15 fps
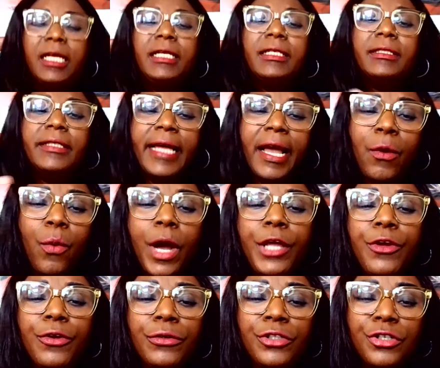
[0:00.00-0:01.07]
Then when
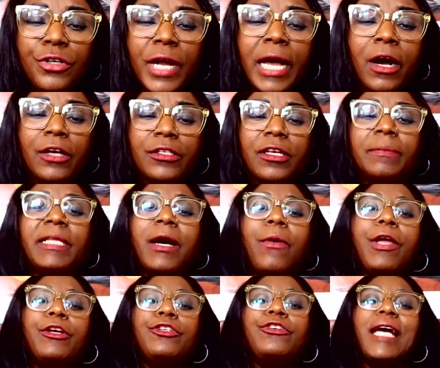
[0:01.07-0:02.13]
you try, or sometimes when
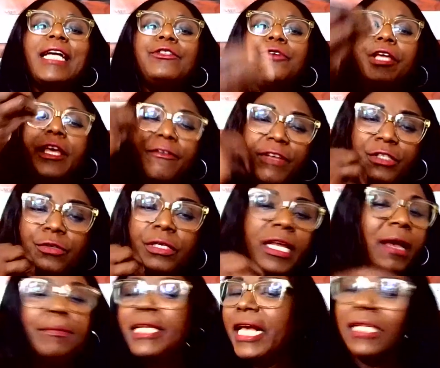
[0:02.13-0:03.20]
you try to give it to
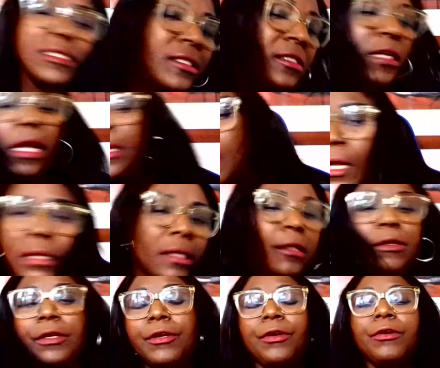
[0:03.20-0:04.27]
them, they are still saying,
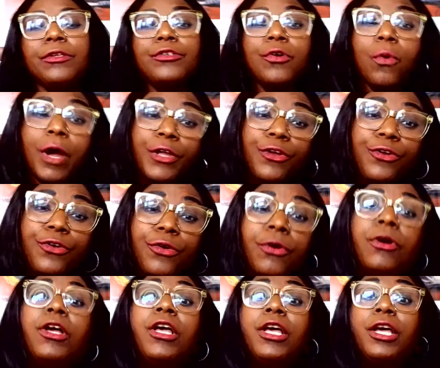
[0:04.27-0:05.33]
no. So what you
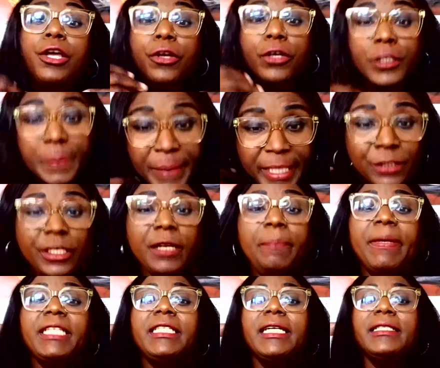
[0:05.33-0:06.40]
do, you speak to the
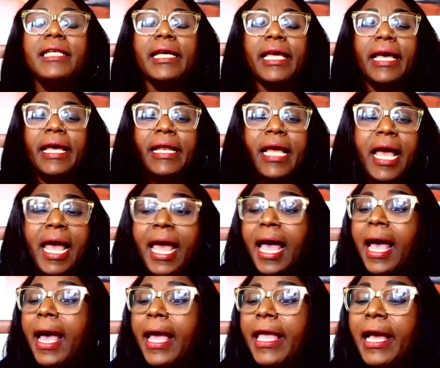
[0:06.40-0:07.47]
patient again.
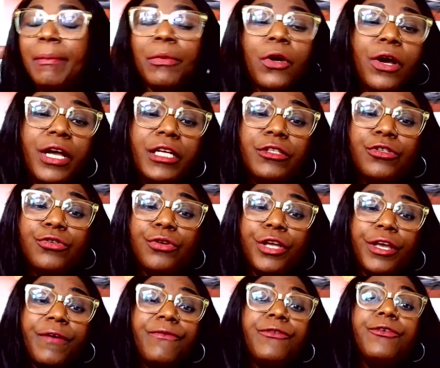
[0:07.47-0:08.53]
I am going to
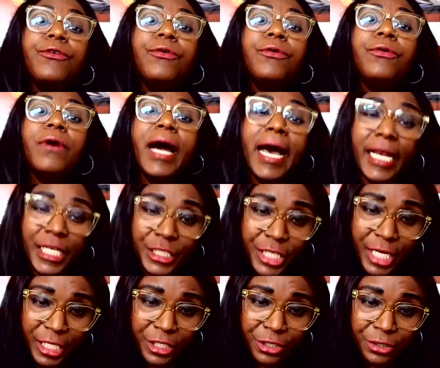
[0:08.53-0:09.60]
give you an
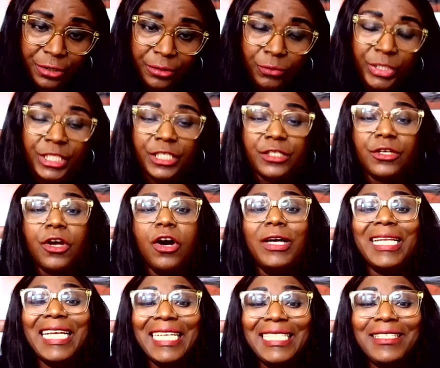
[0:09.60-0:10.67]
injection, which is called
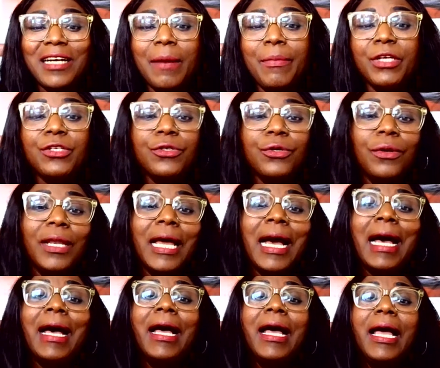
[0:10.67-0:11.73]

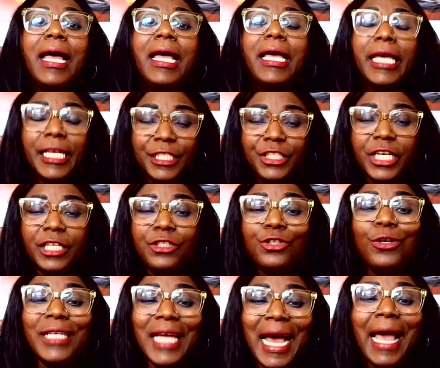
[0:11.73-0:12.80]
intramuscular
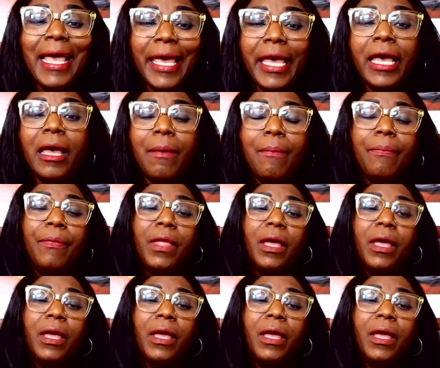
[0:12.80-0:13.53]
injection, IM.